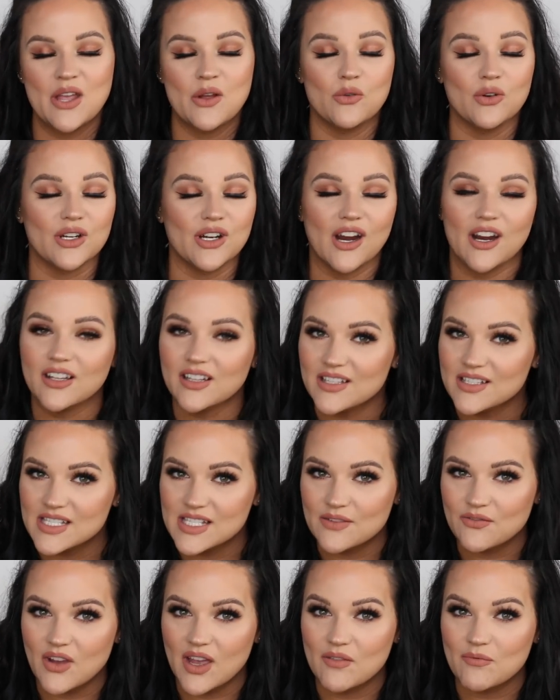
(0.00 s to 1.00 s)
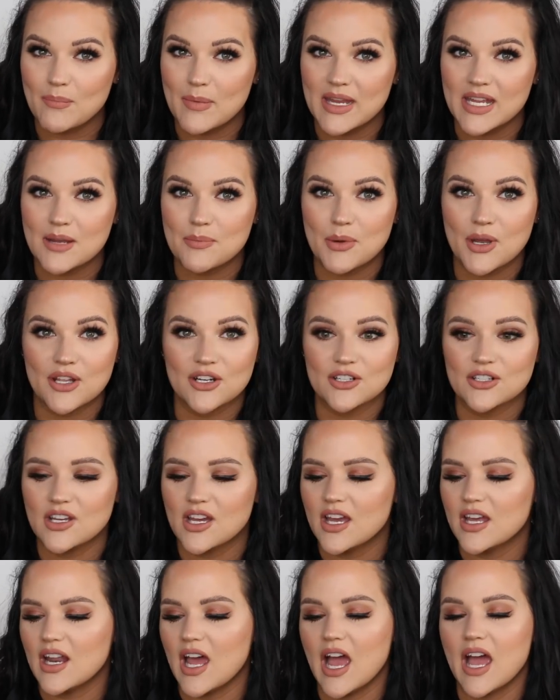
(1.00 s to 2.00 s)
Regardless if I have makeup on or
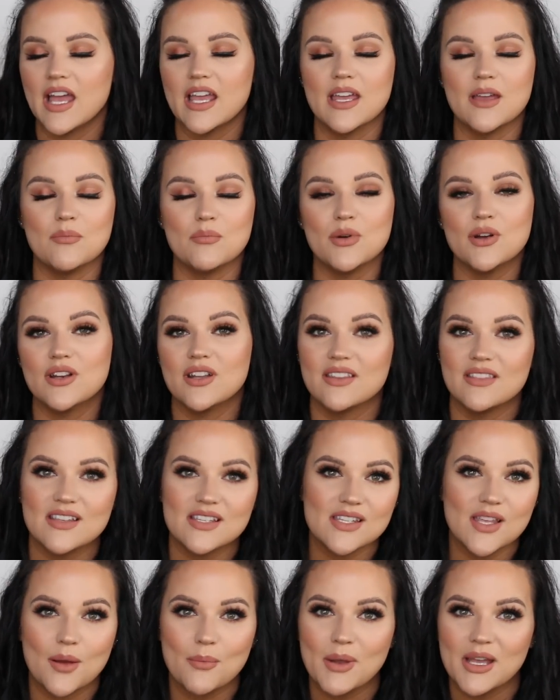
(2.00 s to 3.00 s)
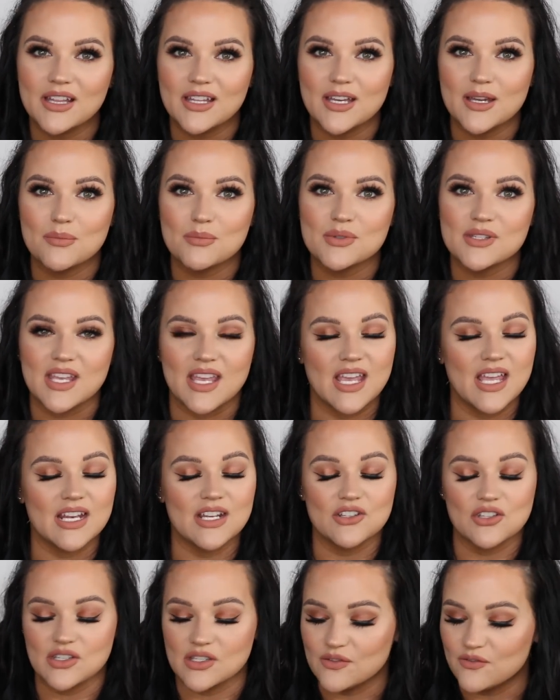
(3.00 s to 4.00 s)
not, I am putting this on my lips and
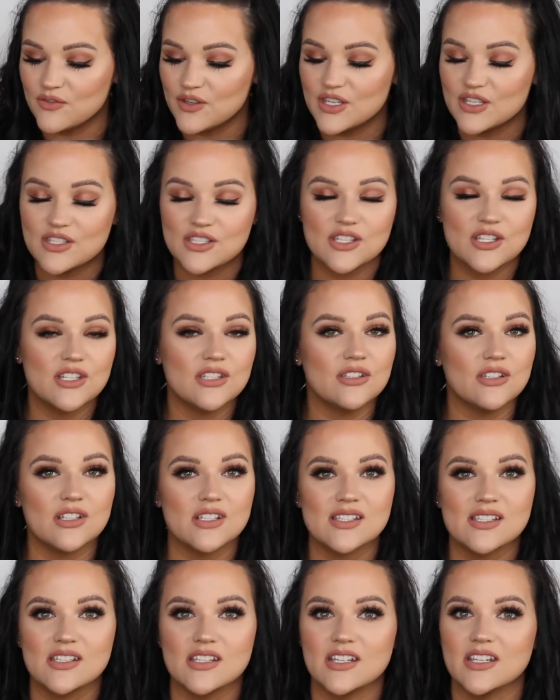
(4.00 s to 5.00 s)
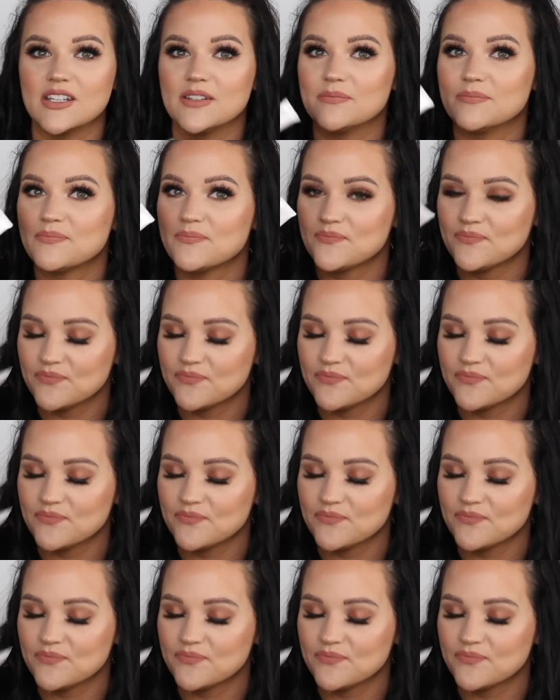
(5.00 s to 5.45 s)
it just feels good, looks good,